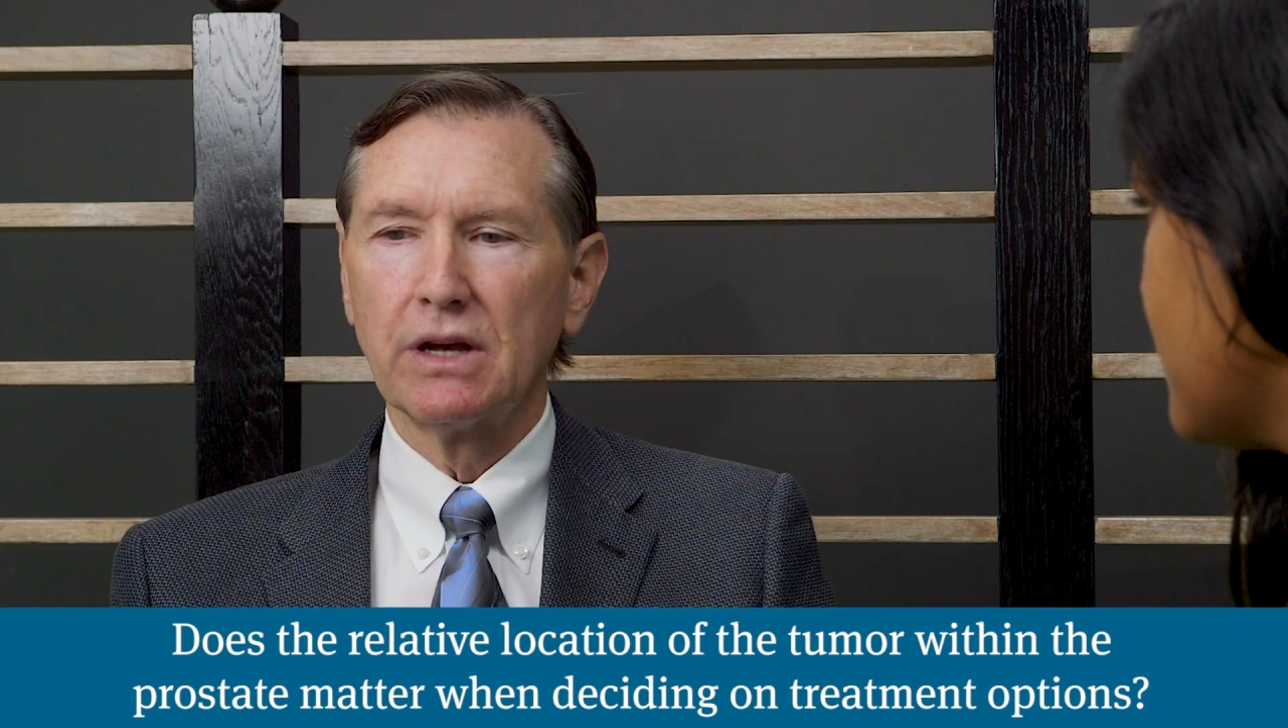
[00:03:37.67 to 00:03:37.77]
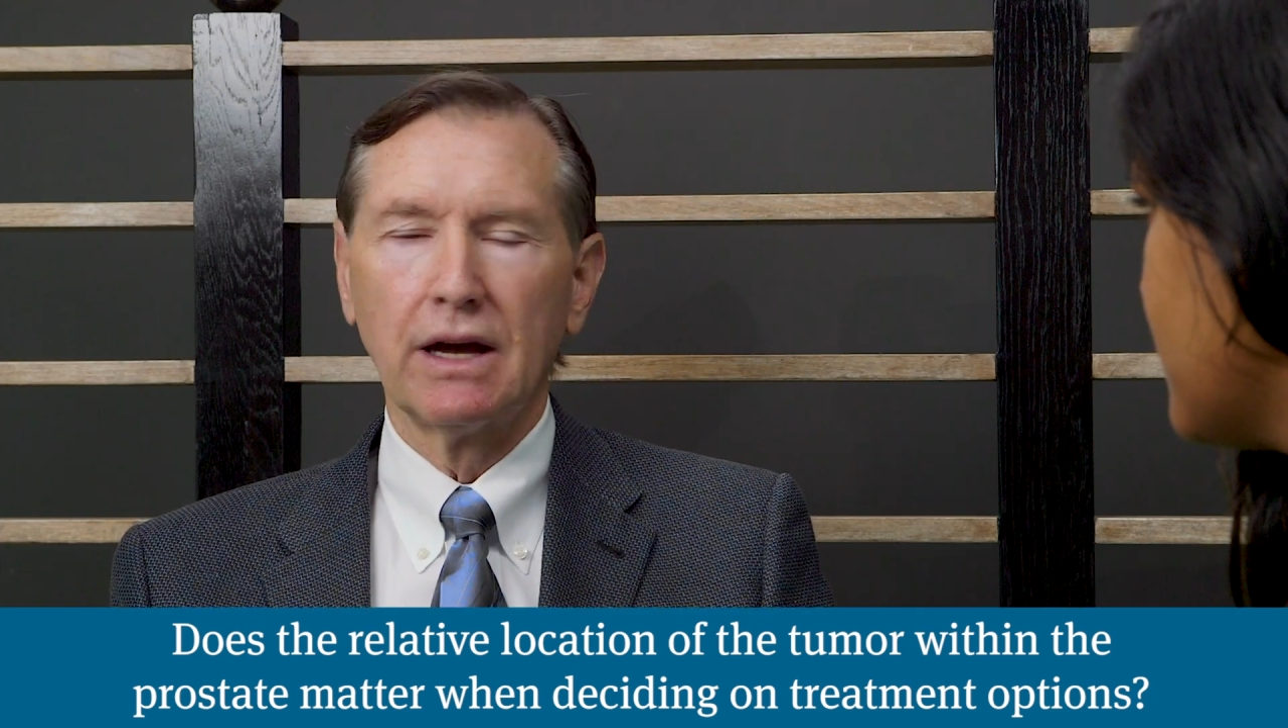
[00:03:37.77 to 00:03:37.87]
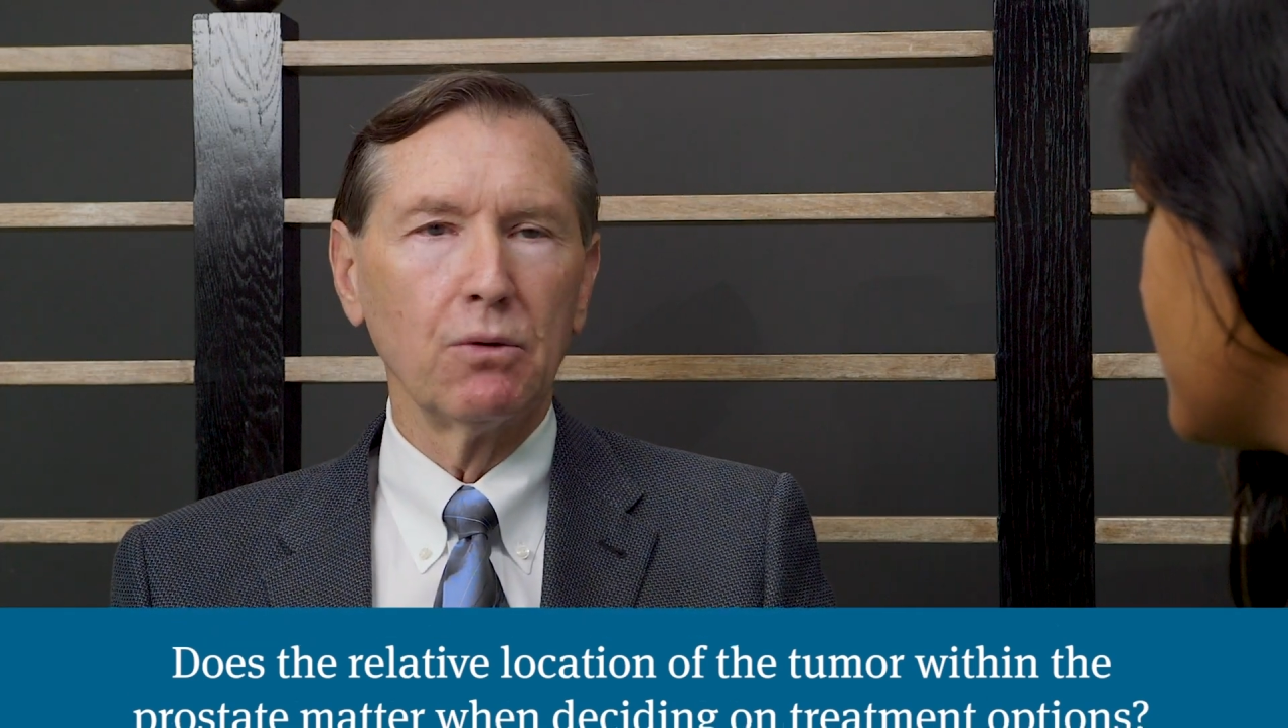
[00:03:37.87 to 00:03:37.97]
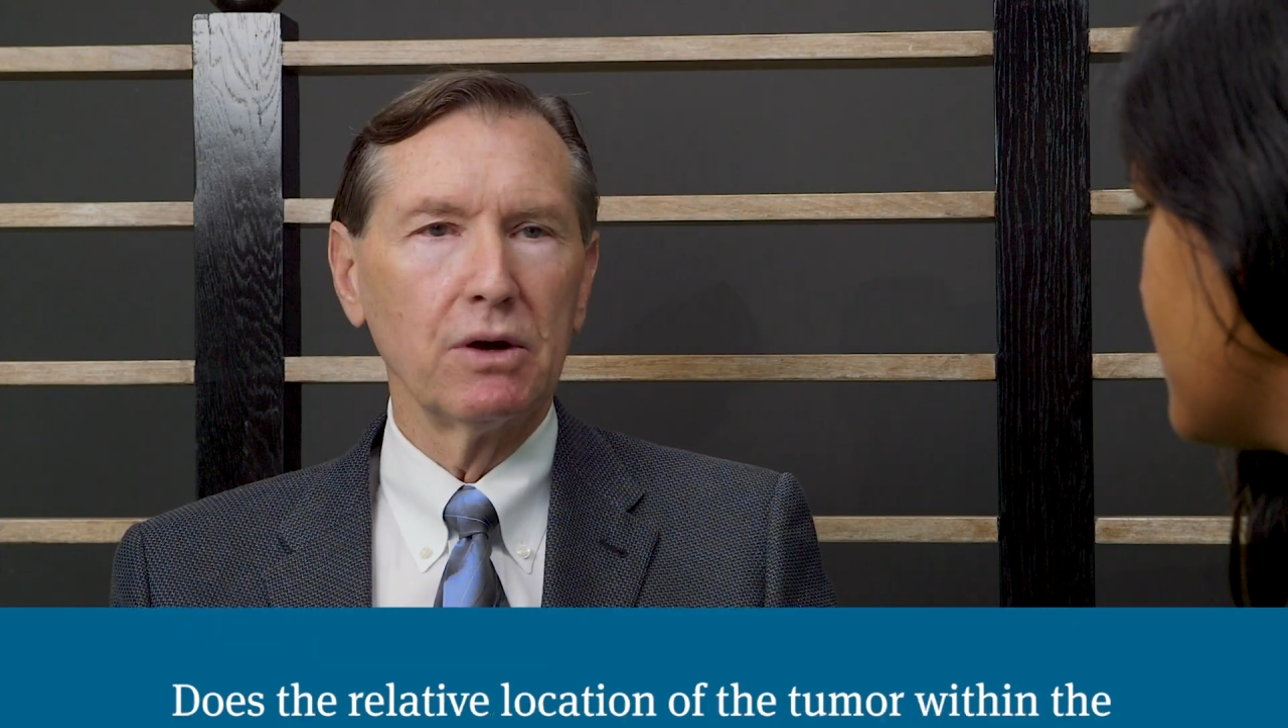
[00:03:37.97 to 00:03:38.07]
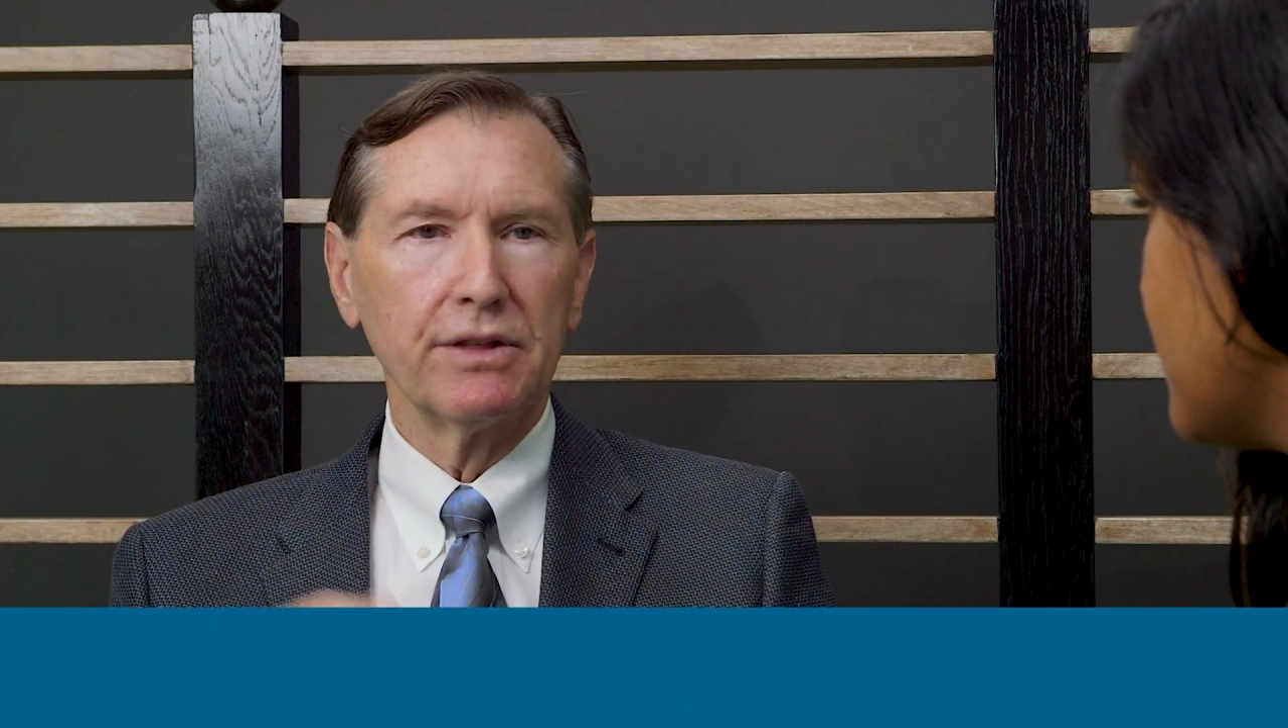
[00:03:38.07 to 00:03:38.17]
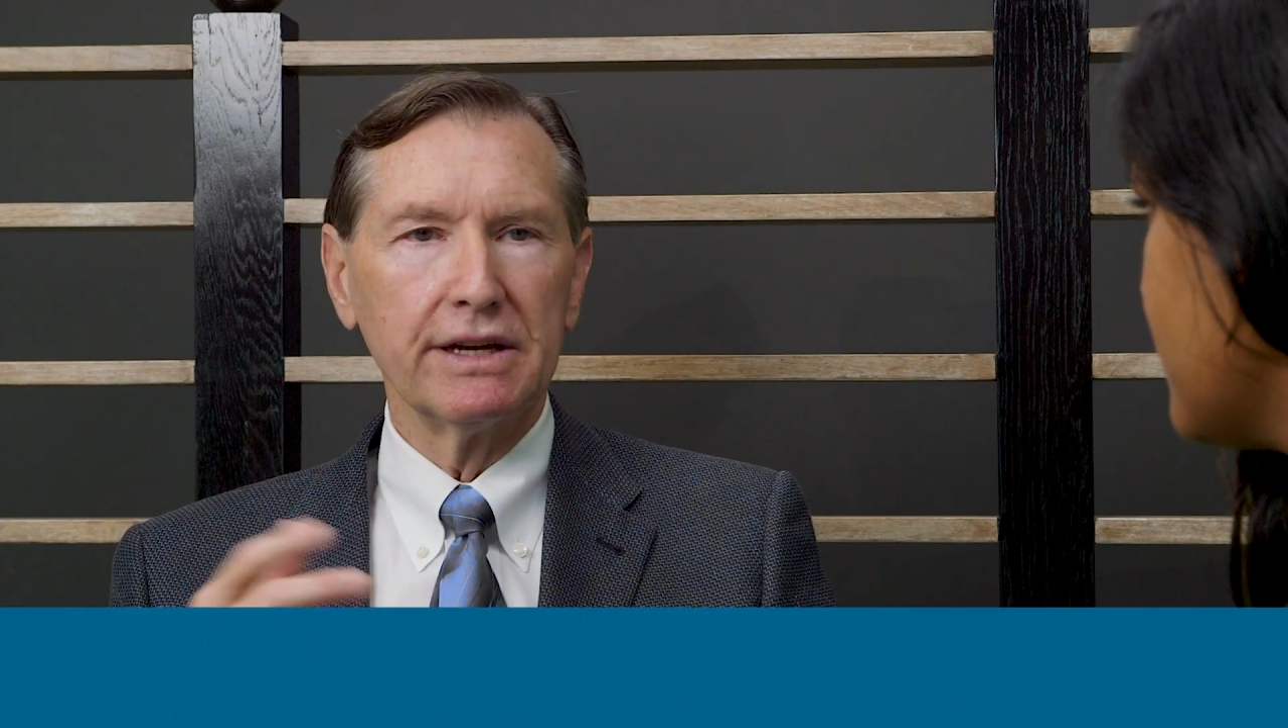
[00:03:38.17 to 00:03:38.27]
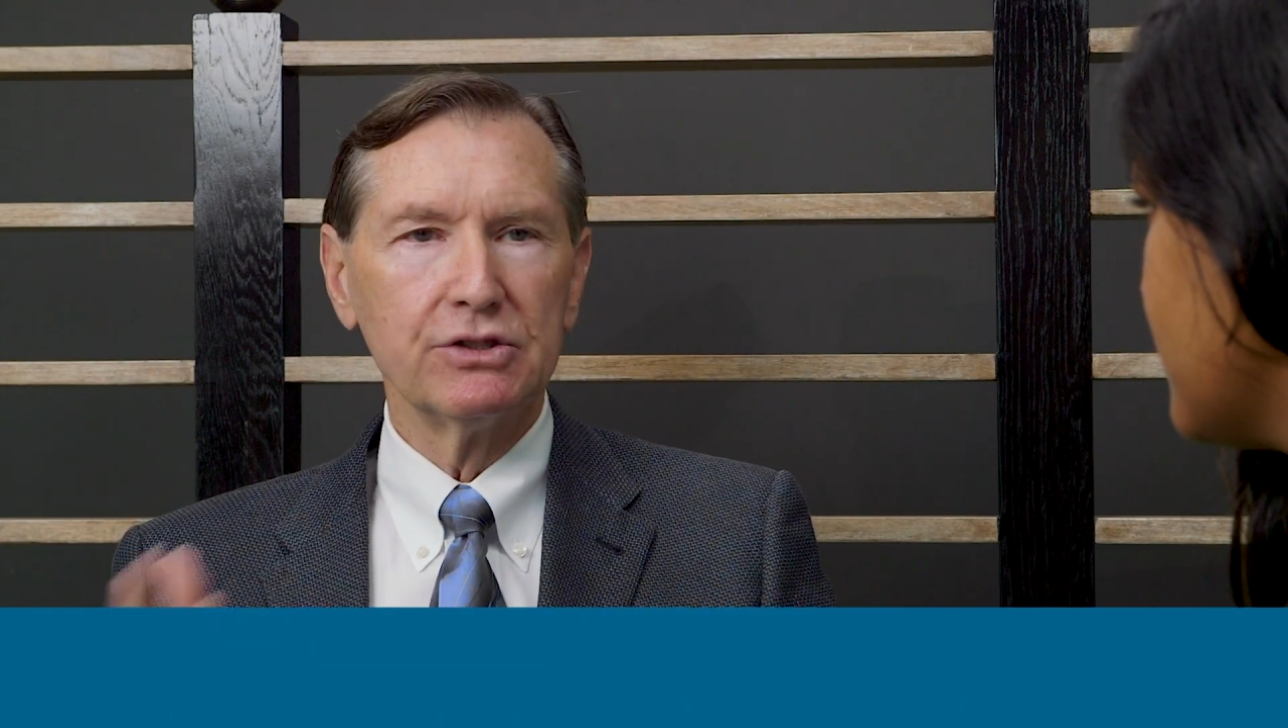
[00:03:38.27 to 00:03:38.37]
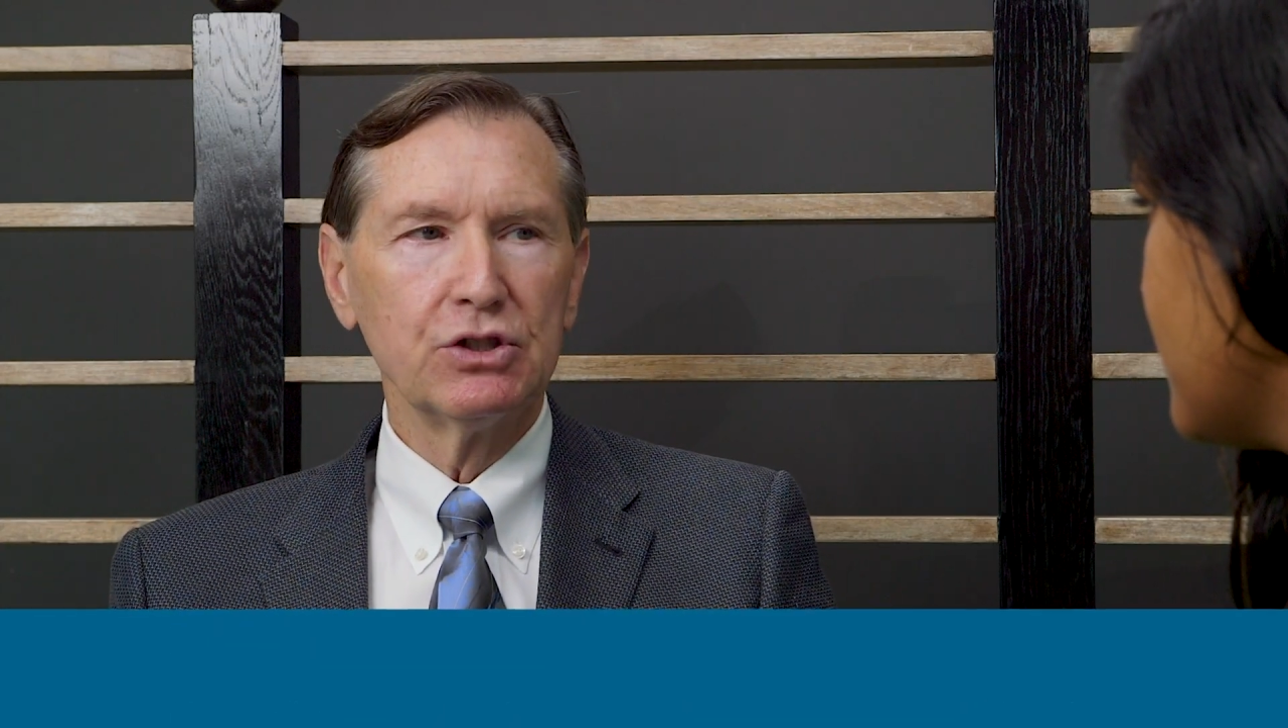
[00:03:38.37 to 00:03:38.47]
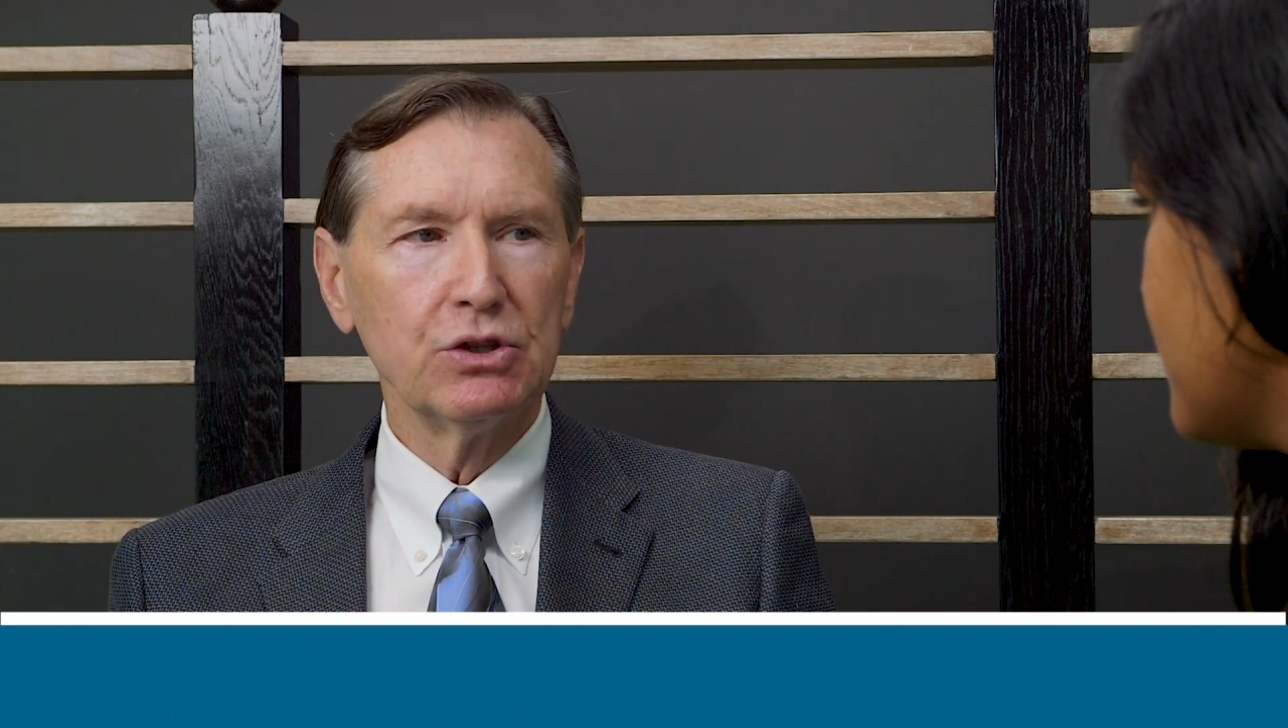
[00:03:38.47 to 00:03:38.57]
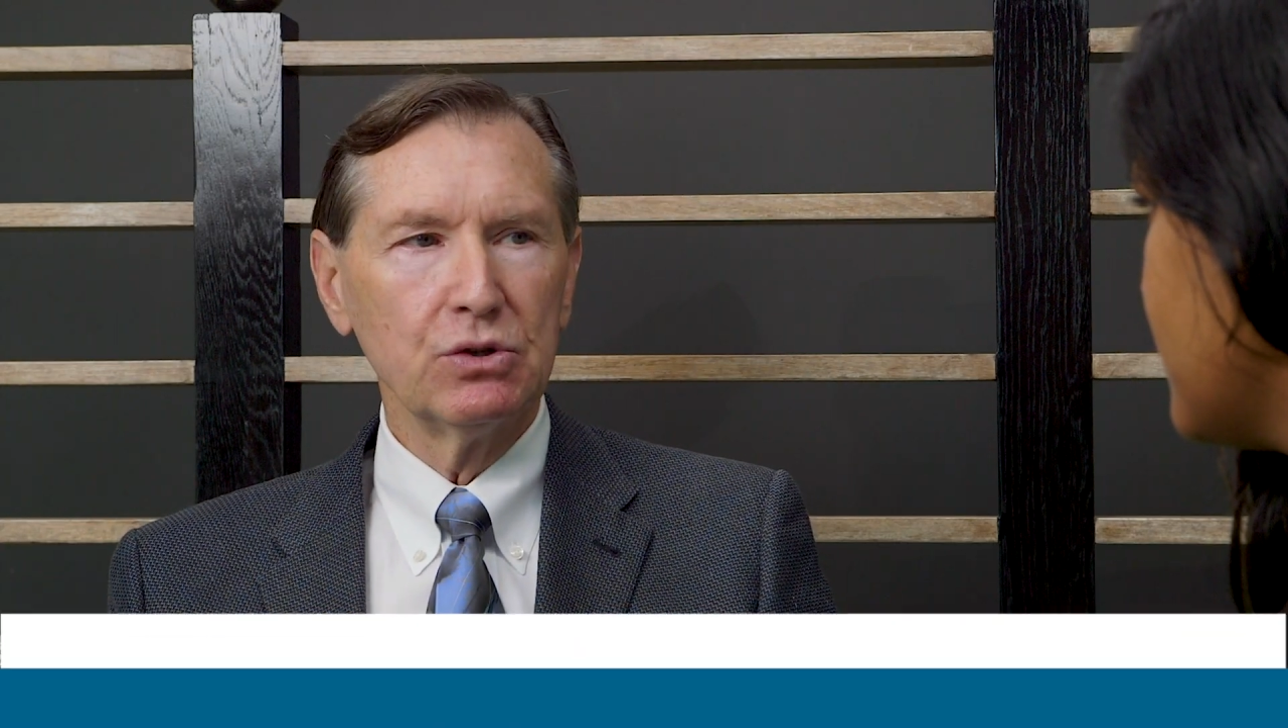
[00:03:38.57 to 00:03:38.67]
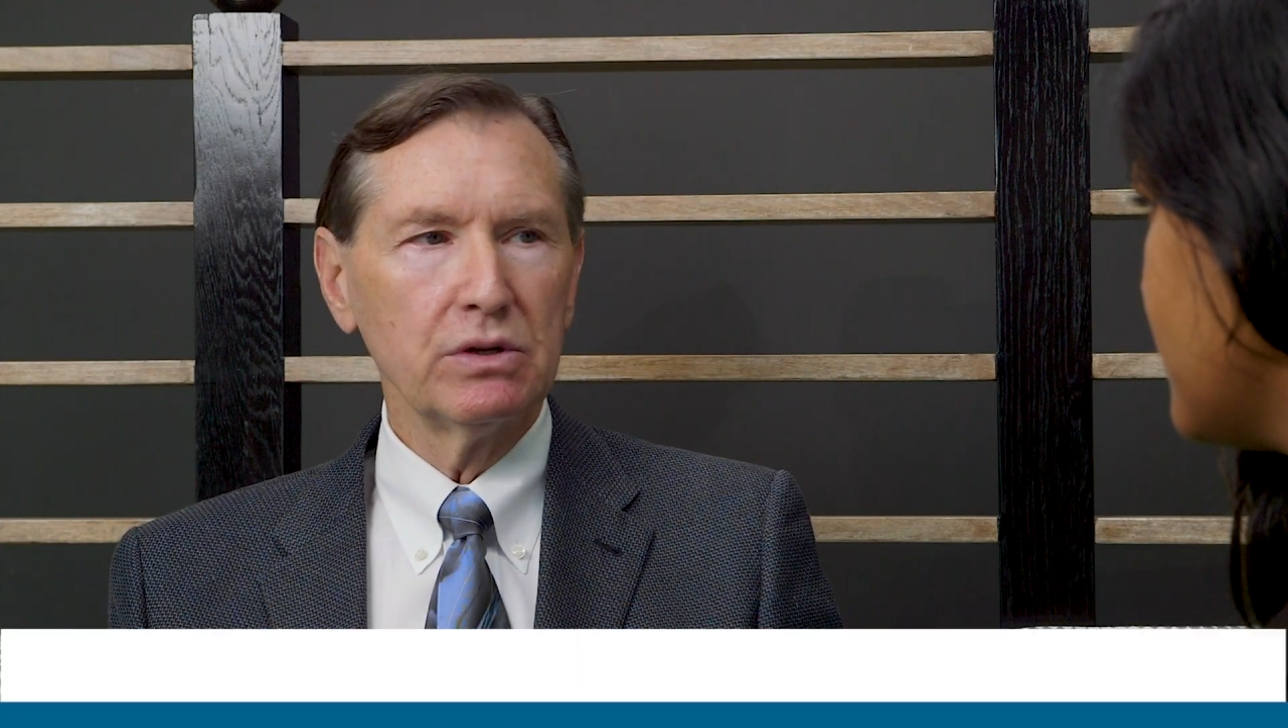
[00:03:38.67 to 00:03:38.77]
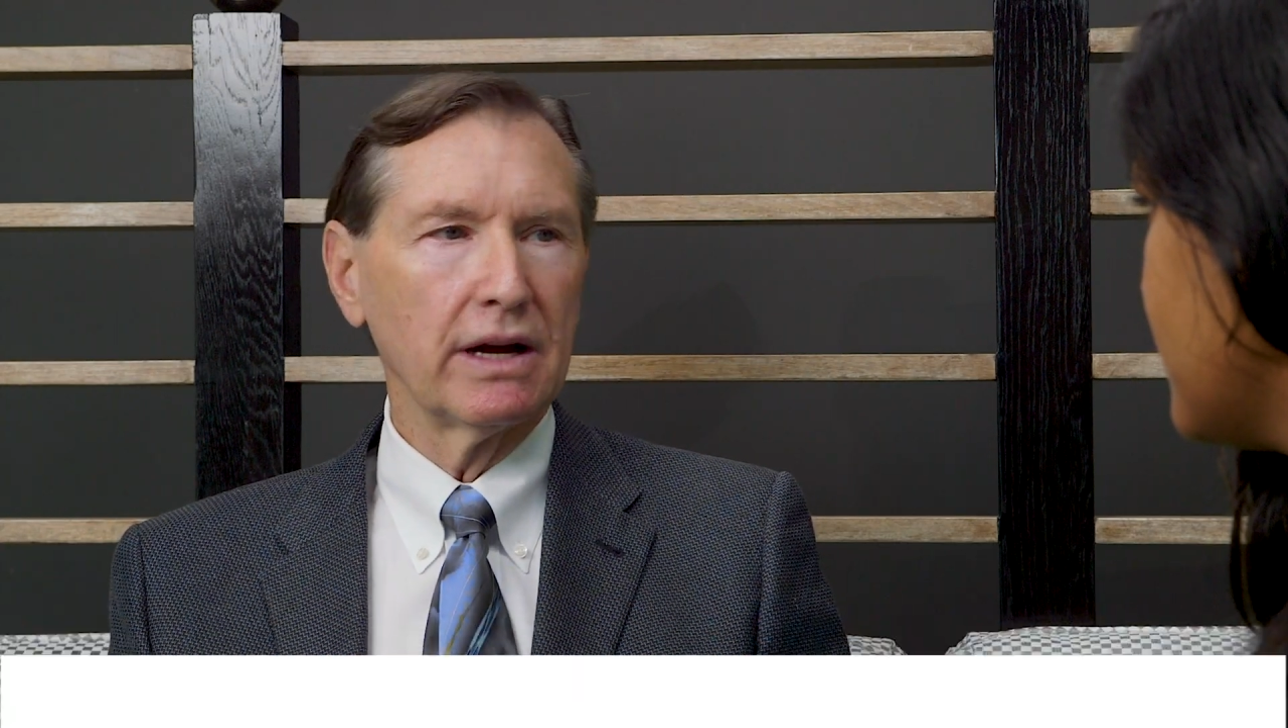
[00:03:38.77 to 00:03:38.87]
how well they shoot,